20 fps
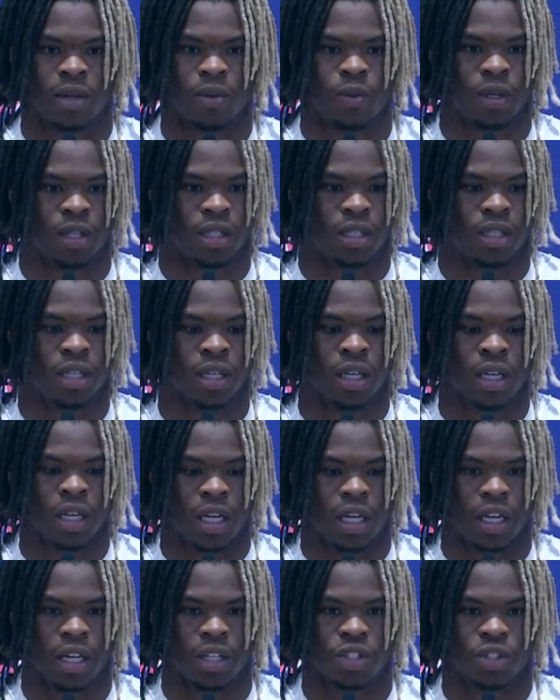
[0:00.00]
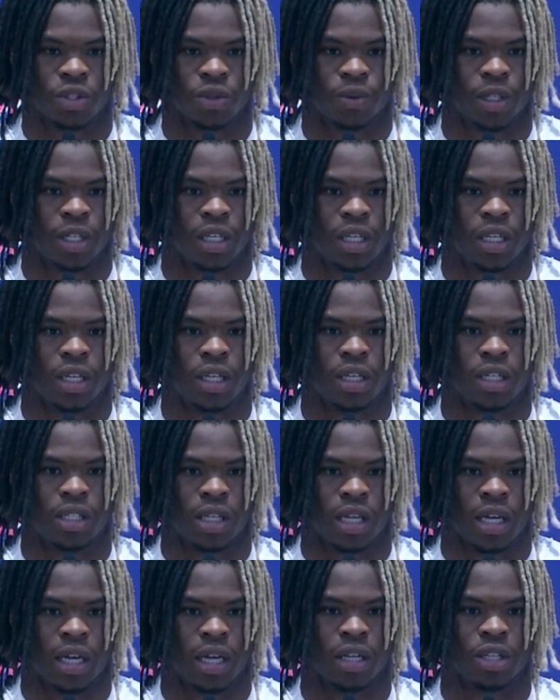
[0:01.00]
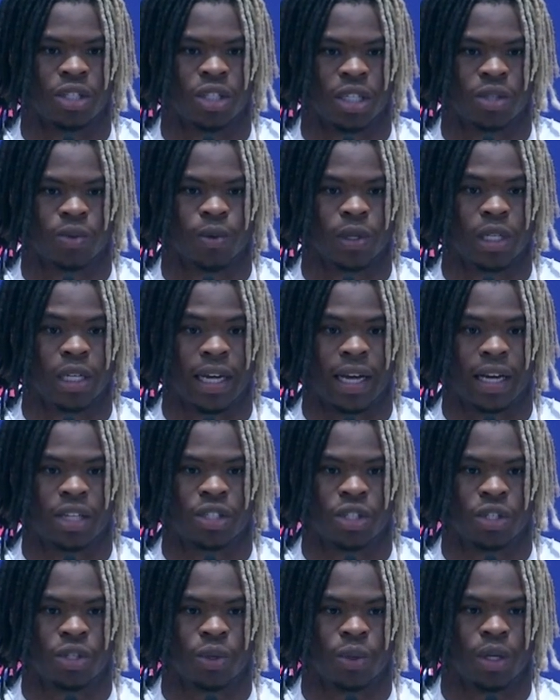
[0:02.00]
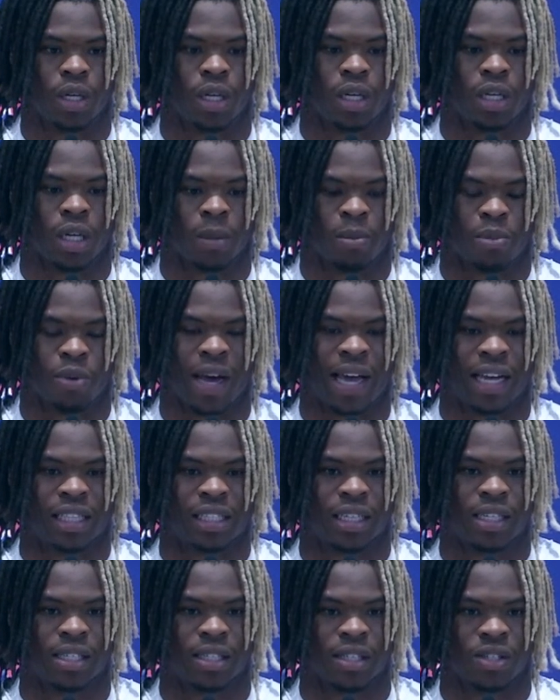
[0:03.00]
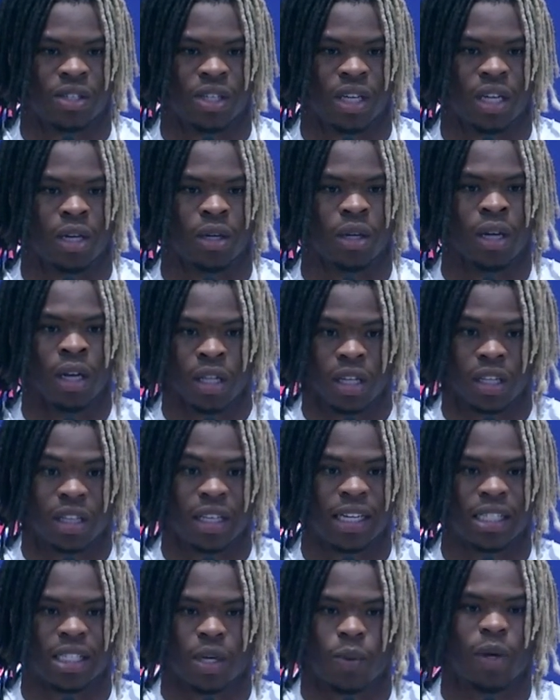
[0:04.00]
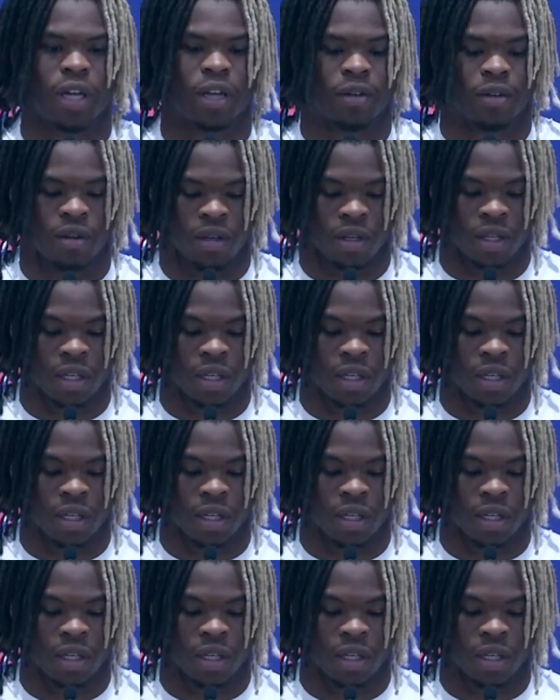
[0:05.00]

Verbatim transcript: with injuries and just really executing in practice and seeing the things that we could